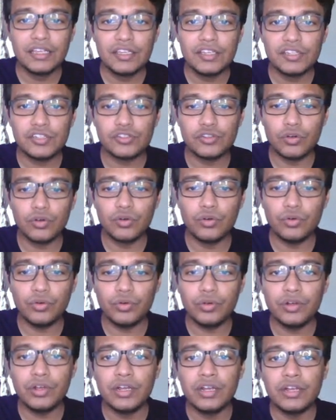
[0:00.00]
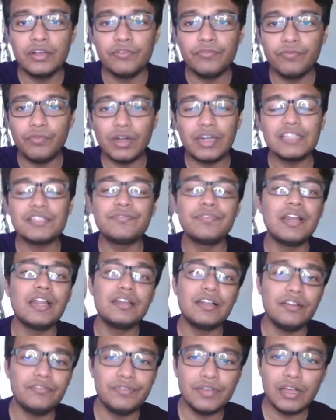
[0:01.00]
So what is
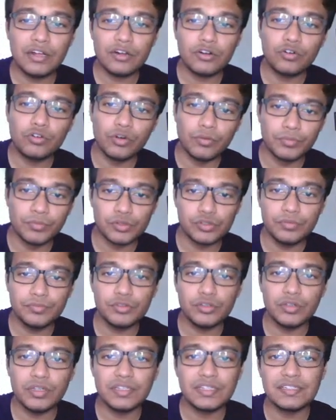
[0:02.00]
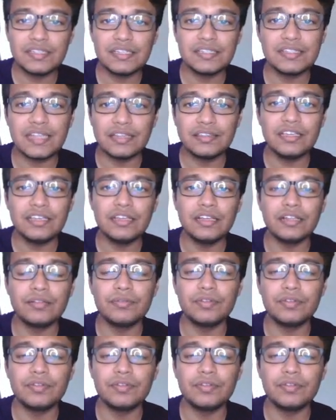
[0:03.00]
Philadelphia chromosome? So this is nothing.